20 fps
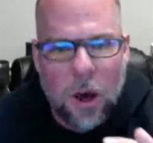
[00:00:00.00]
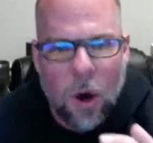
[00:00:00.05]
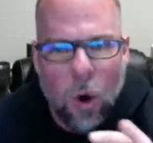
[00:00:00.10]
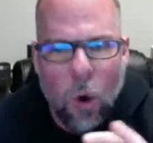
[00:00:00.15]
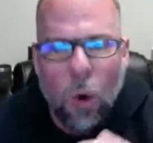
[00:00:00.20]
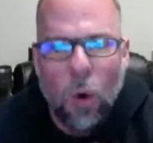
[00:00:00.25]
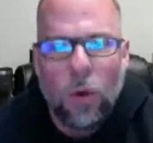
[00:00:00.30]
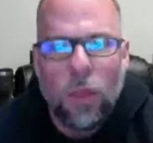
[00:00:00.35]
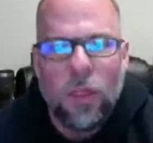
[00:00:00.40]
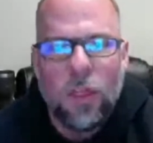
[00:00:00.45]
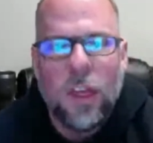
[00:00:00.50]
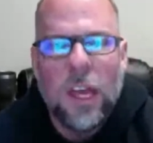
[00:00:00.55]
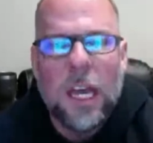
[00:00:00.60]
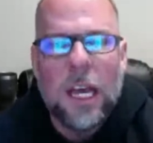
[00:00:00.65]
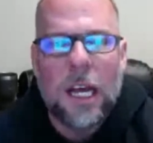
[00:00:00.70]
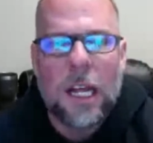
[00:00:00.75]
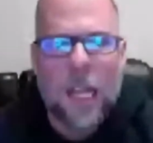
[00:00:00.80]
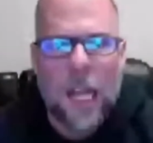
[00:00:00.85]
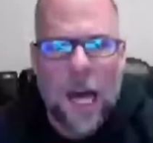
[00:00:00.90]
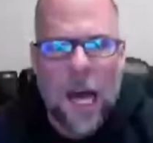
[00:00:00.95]
or
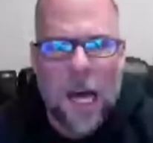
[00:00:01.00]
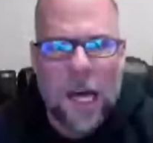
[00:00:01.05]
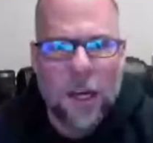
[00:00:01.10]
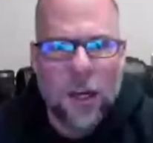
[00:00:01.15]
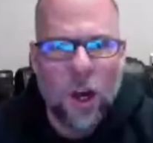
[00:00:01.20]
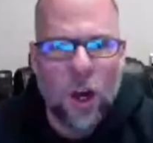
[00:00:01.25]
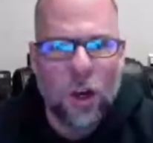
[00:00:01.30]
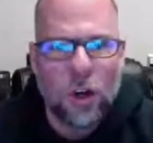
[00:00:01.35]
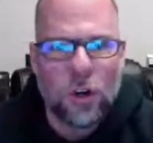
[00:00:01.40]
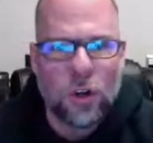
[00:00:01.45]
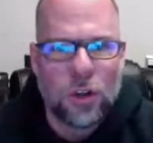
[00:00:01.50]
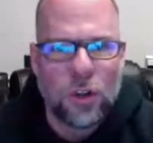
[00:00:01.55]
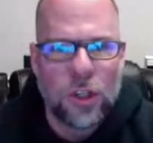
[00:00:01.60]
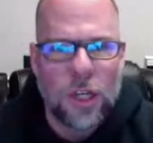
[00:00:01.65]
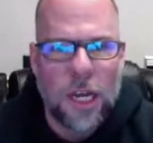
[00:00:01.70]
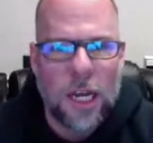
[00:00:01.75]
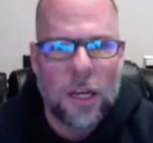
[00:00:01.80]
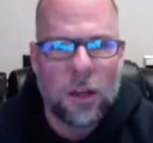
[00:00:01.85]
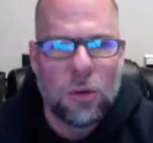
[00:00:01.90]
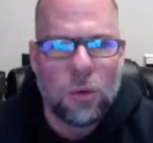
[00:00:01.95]
the client
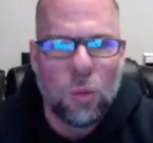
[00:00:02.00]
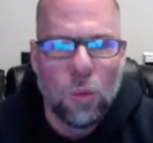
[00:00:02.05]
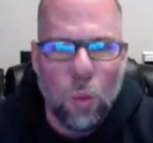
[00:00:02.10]
understands